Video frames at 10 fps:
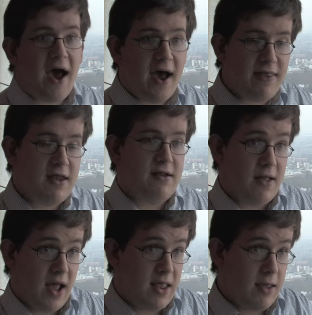And
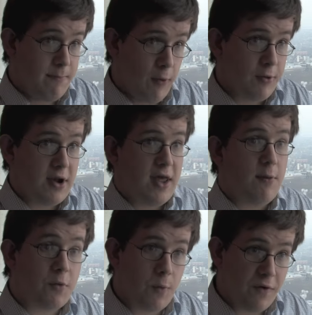importantly,
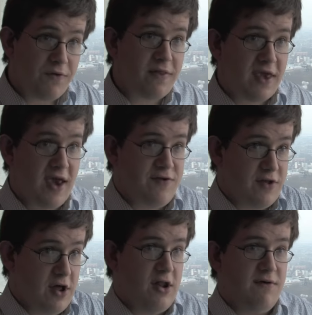which wasn't the case
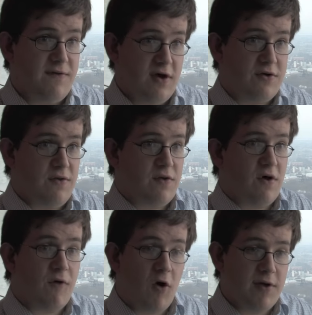in earlier versions
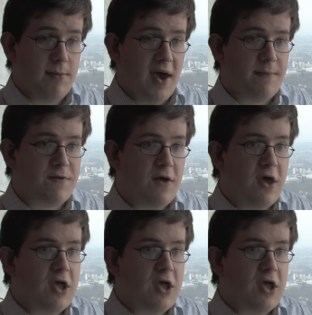of Ovi-Maps,